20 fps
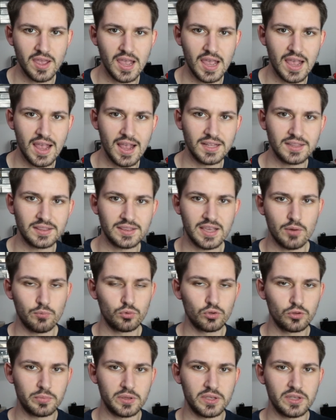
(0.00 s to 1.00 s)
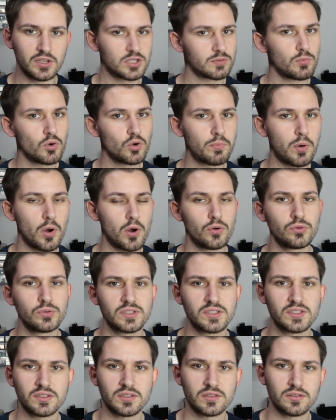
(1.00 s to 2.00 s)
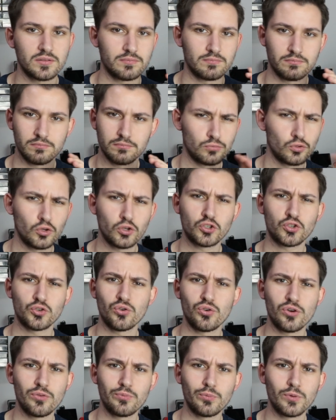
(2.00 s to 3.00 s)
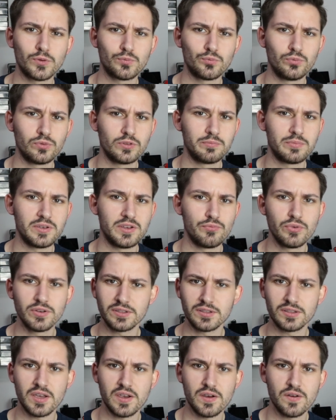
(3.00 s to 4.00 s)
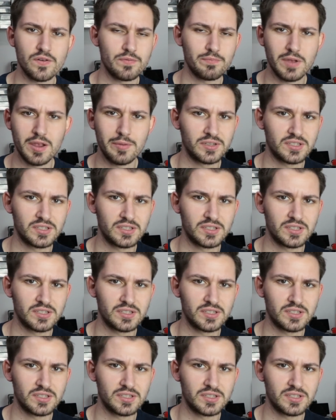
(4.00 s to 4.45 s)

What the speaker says: and there will be a small post, not sure what will be written there, maybe